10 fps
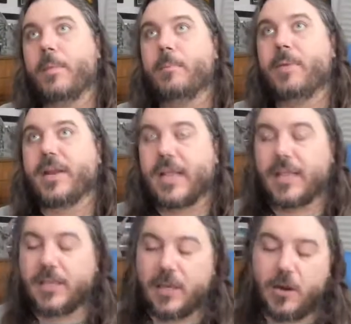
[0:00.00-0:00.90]
But
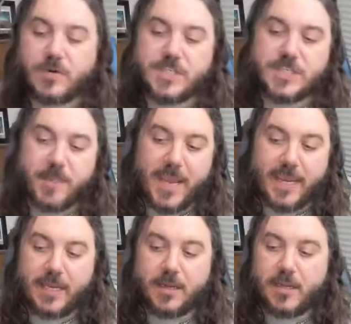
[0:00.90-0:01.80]

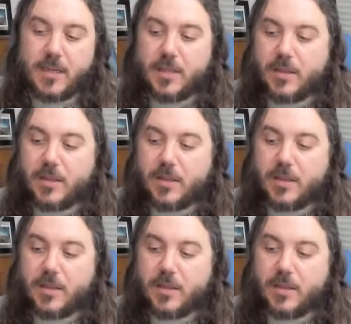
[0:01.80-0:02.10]
Spain